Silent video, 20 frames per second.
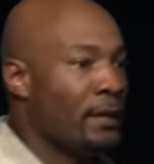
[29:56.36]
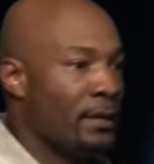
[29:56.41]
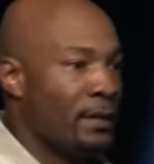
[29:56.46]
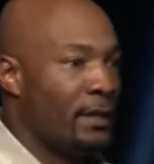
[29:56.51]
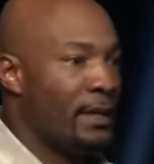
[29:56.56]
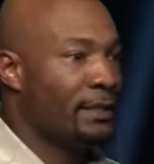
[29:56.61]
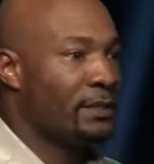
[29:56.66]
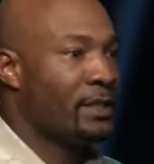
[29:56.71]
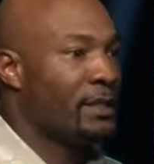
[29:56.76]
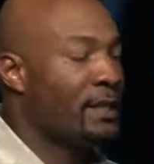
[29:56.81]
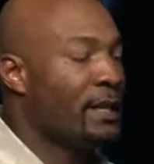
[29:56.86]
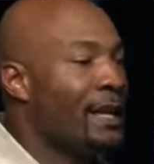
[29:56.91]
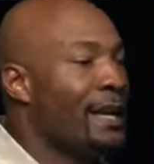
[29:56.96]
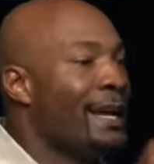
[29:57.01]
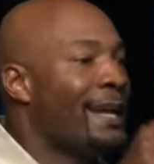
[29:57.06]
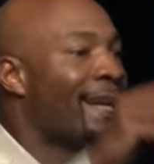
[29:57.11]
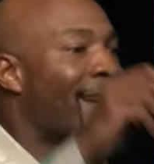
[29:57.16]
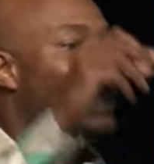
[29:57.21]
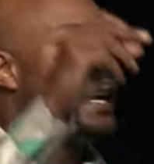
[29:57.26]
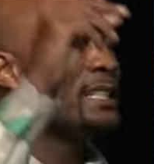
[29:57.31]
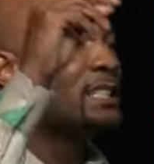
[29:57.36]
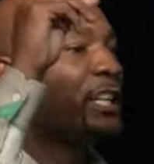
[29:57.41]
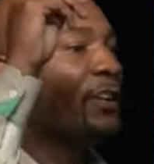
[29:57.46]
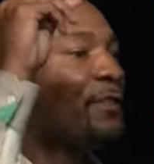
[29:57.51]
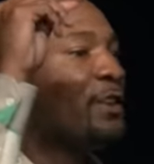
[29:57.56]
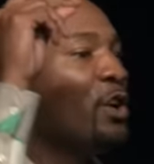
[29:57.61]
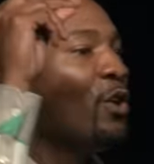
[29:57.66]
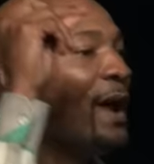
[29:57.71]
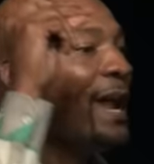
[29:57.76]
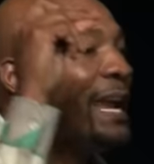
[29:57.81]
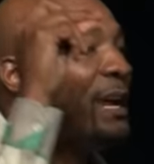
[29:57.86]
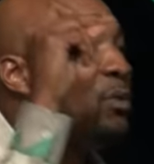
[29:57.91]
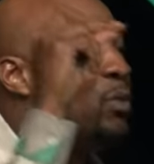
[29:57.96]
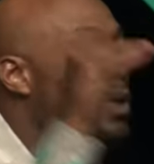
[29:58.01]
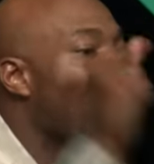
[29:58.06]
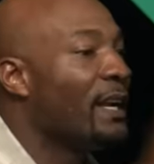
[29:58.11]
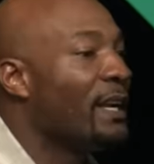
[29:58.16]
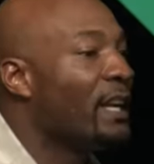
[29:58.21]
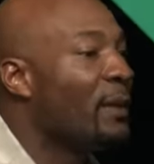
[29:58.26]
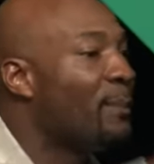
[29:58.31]
Listen, because if you ain't
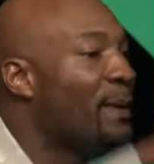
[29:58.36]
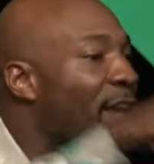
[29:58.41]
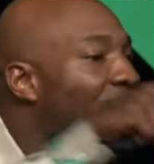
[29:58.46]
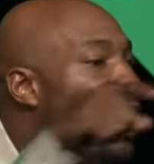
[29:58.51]
willing to be